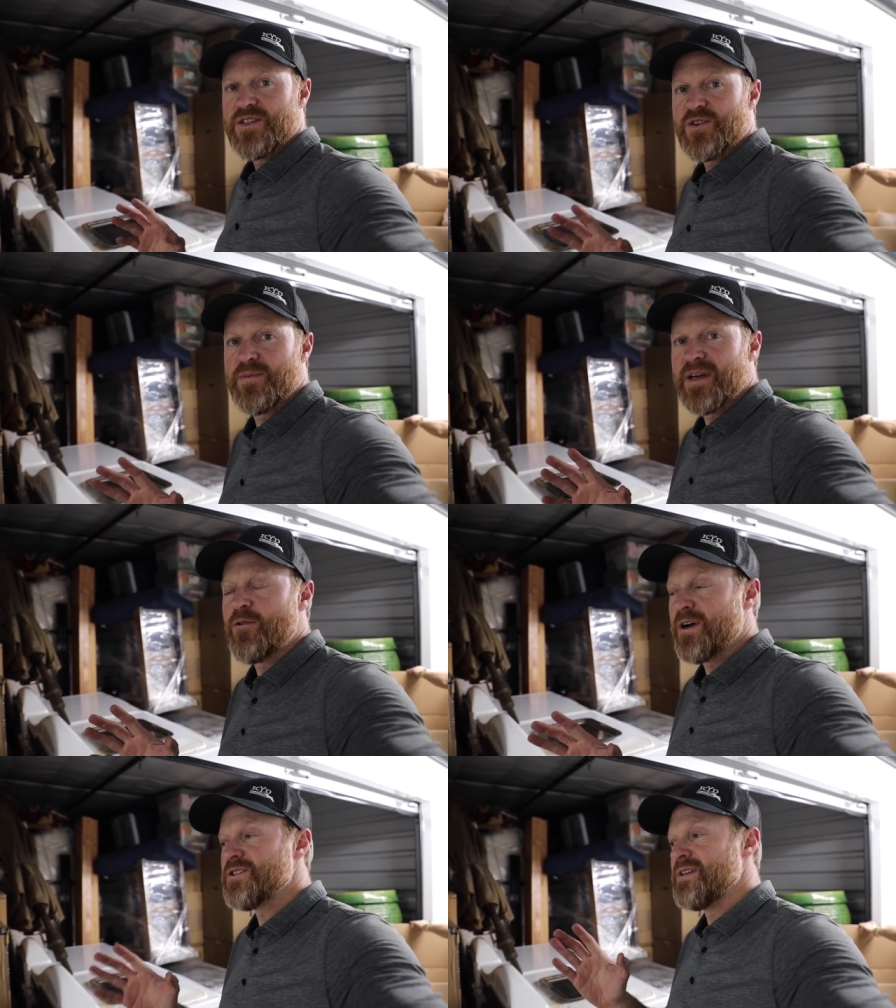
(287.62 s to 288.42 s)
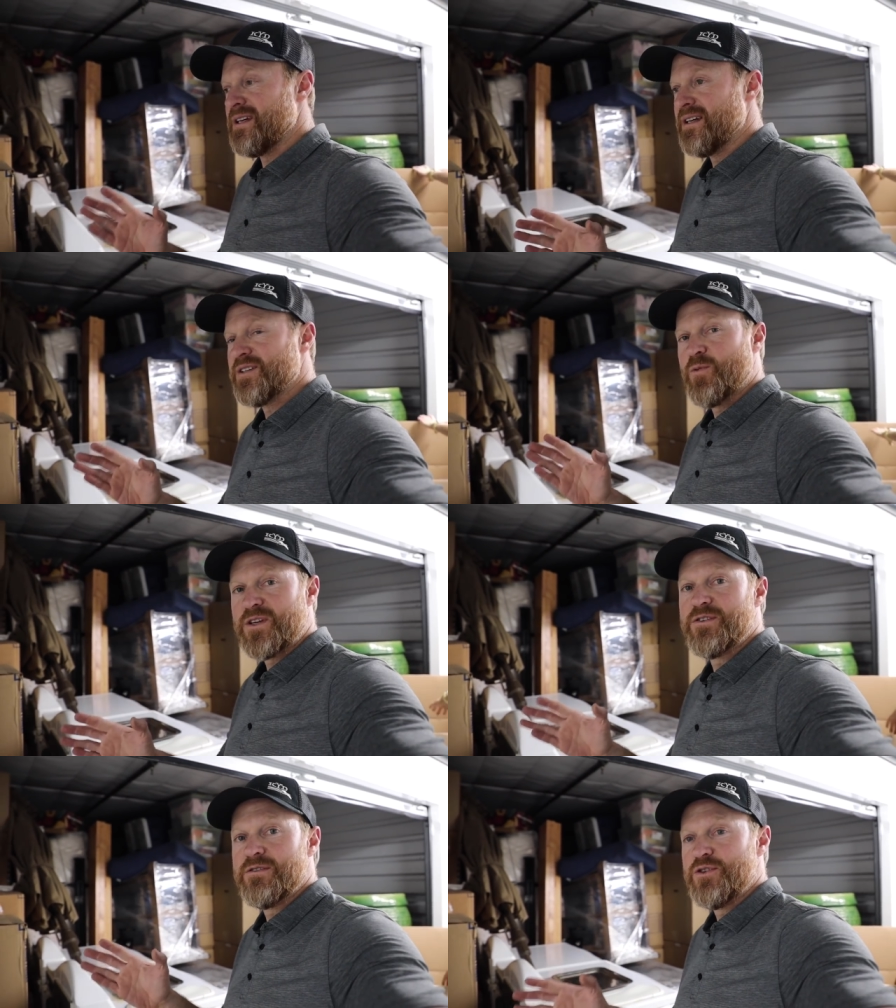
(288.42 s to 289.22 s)
So the big question is,
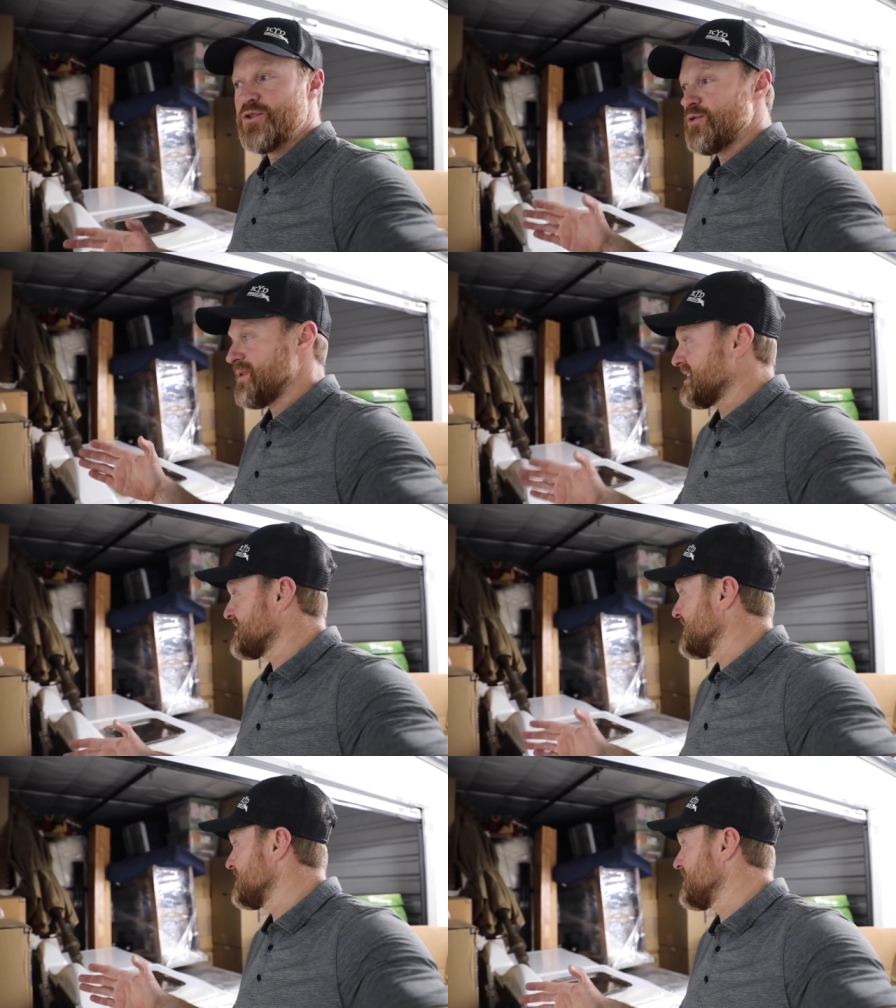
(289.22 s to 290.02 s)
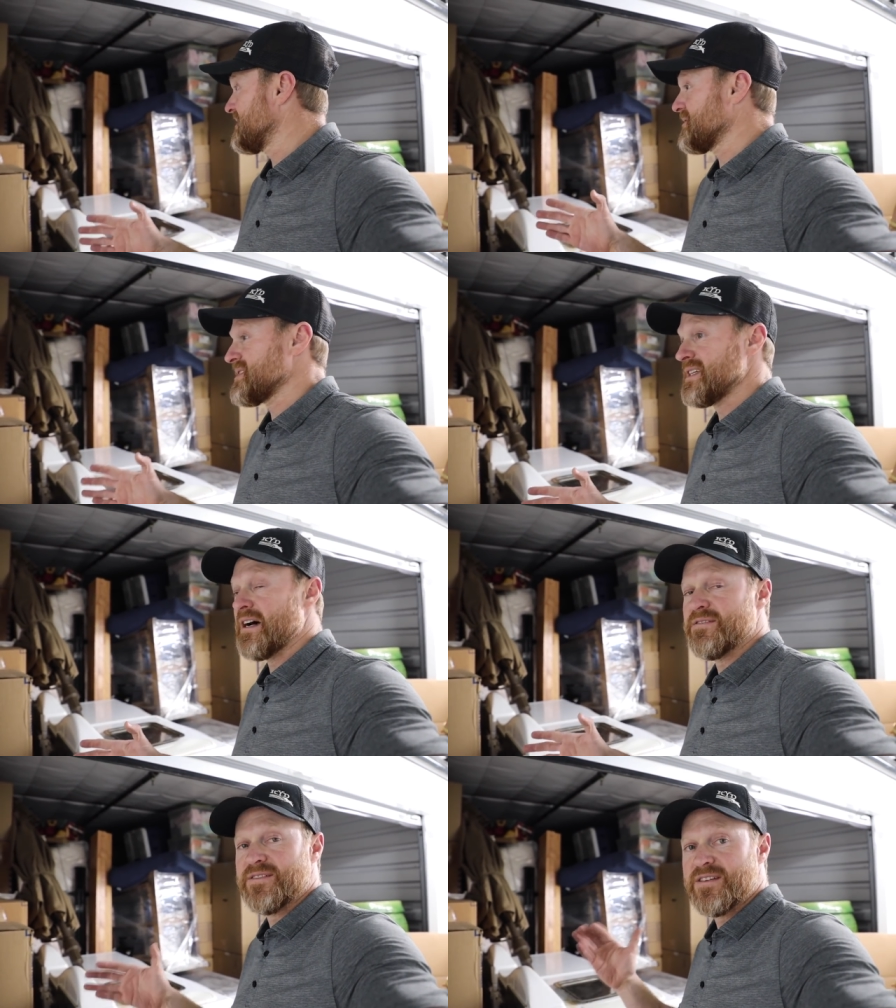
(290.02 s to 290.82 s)
what do you do with the sentimental stuff?